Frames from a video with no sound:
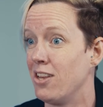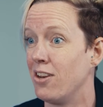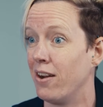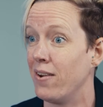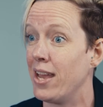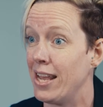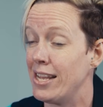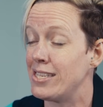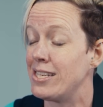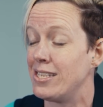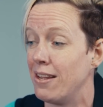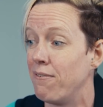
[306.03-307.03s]
You know, it is
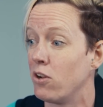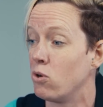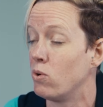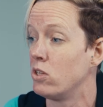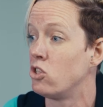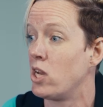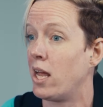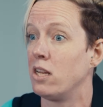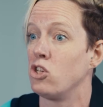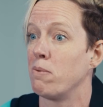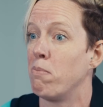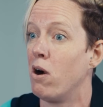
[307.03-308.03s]
a difficult and
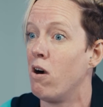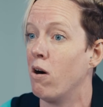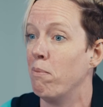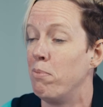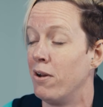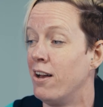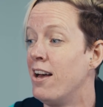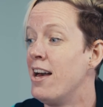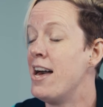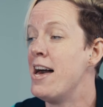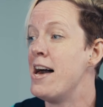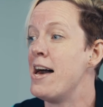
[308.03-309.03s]
challenging part, but
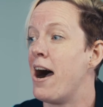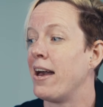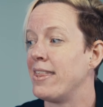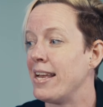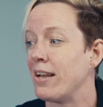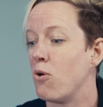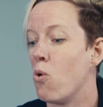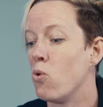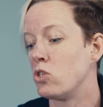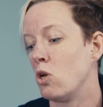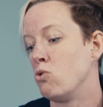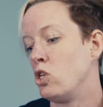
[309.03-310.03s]
I think
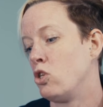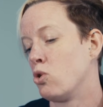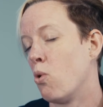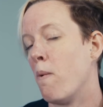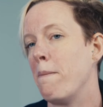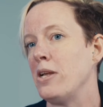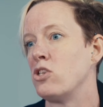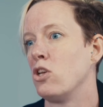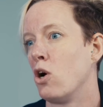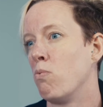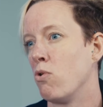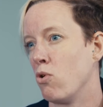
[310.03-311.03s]
also she taught me to
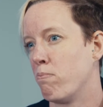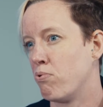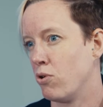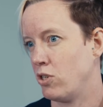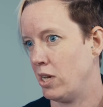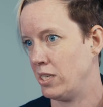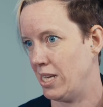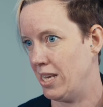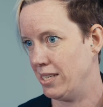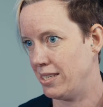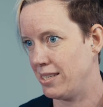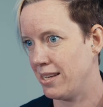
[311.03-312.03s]
know what your product
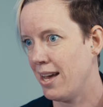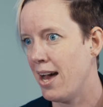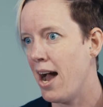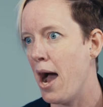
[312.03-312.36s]
is,